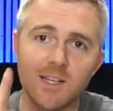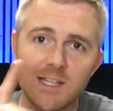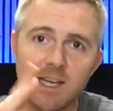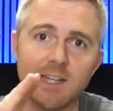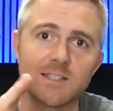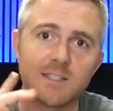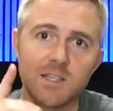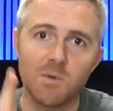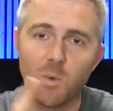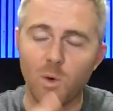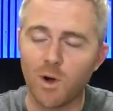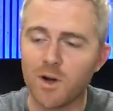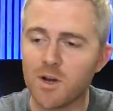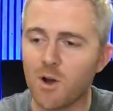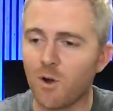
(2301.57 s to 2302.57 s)
Yes, he
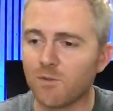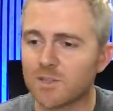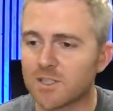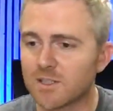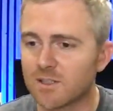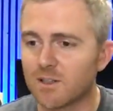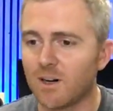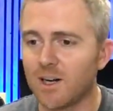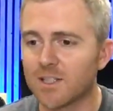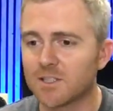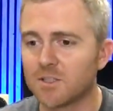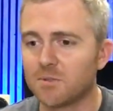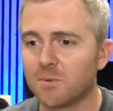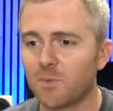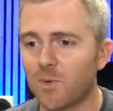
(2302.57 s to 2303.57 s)
wore a Novus's
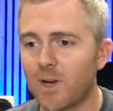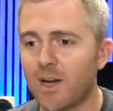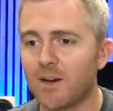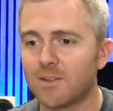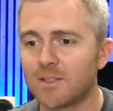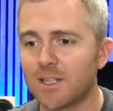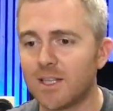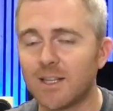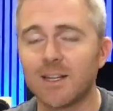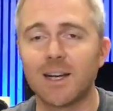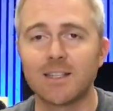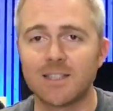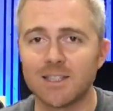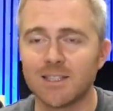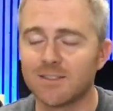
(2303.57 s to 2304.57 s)
costume and went out and did it. I
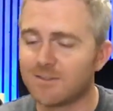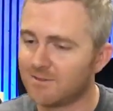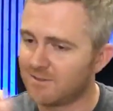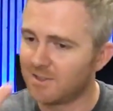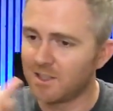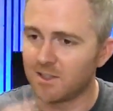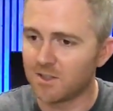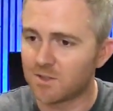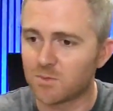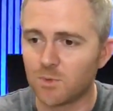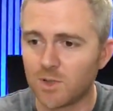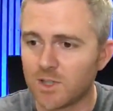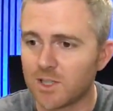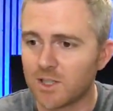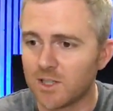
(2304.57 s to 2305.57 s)
did. He looked
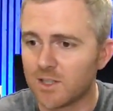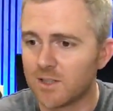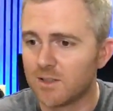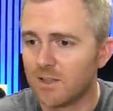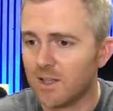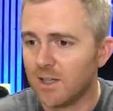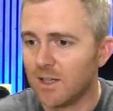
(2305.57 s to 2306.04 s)
really good.